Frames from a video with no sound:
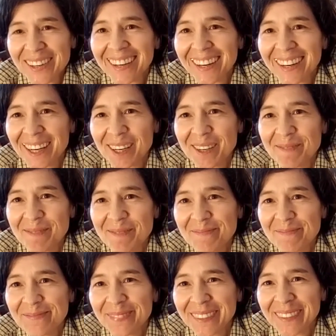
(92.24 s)
know.
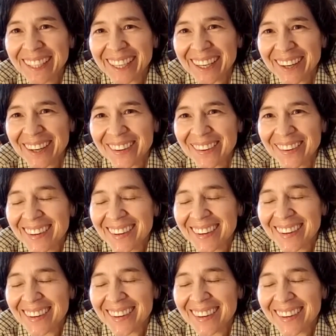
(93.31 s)
You know,
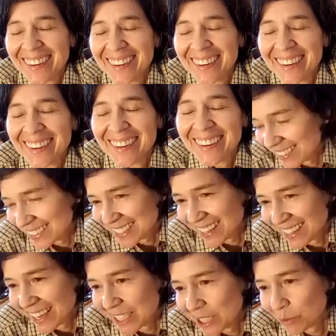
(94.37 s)
so I feel like the
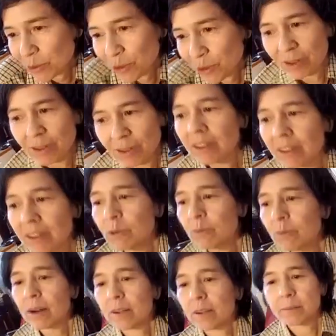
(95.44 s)
slides will
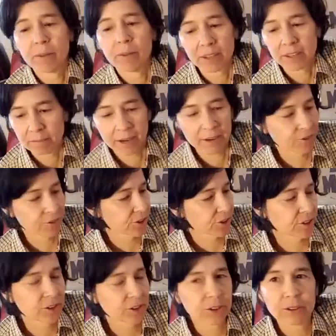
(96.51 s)
probably be part of
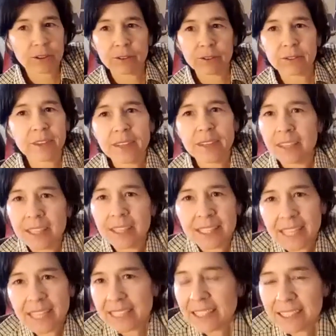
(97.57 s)
my first two
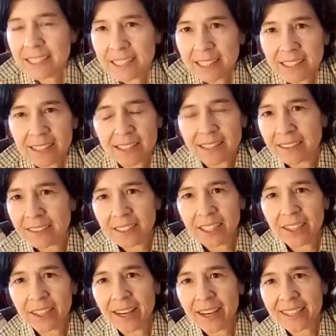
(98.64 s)

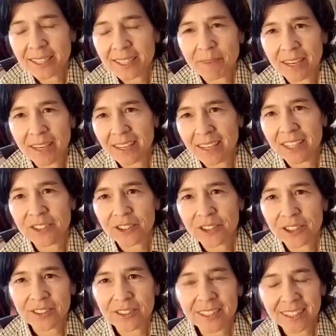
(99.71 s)
sentences, as I'm
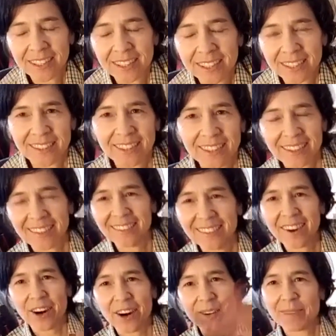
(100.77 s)
kind of introducing
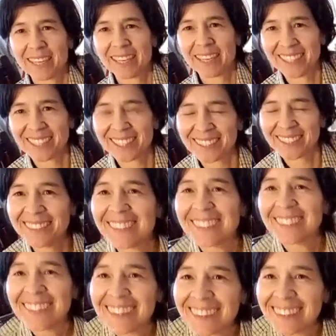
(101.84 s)
the heart
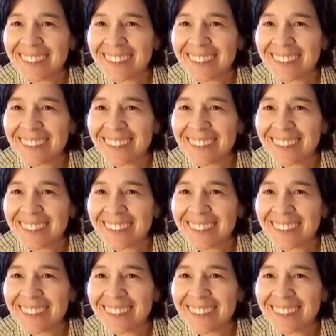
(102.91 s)
meditation.